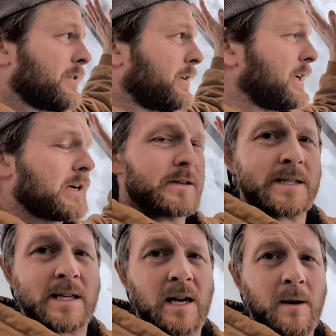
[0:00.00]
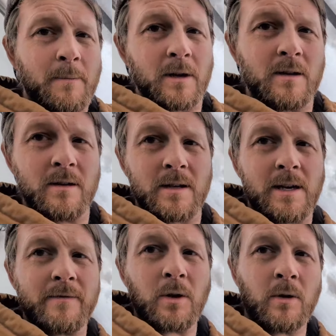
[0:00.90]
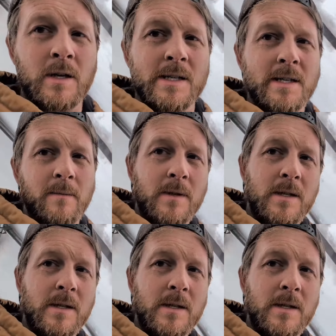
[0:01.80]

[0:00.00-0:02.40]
greenhouse tape. I have to order some